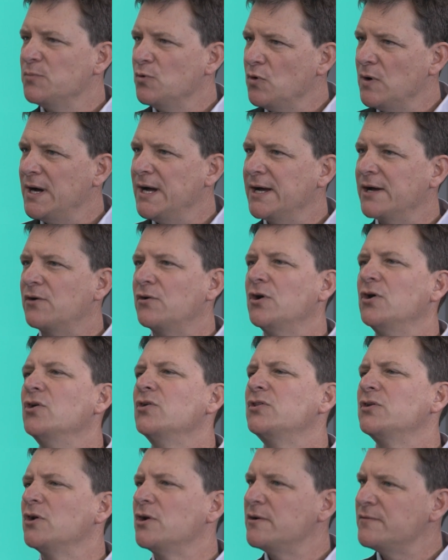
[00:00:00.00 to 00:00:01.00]
more high
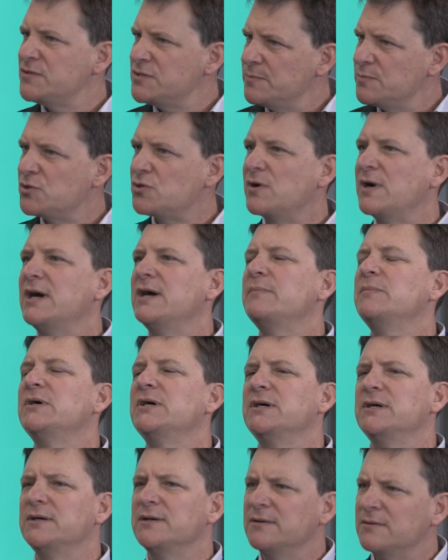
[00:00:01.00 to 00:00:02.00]
growth, a lot of
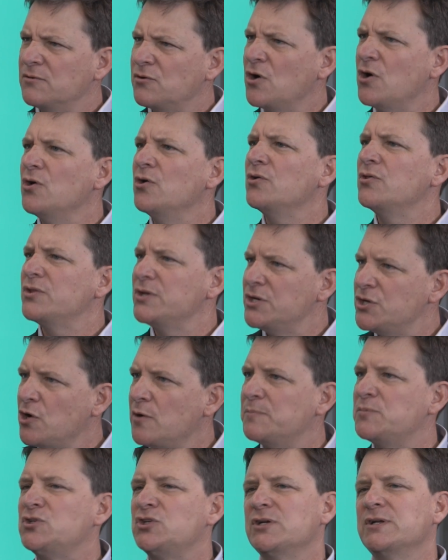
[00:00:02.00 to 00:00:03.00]
subscriber growth,
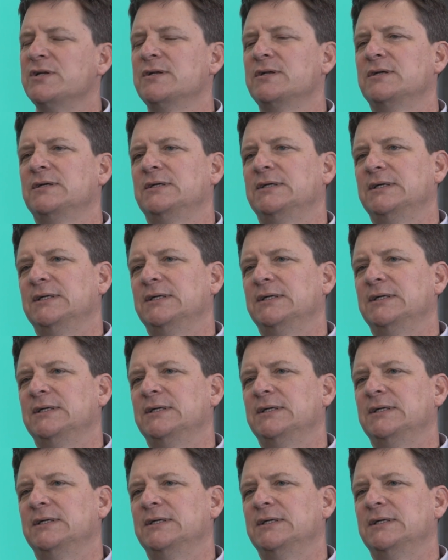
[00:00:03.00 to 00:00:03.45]
adoption.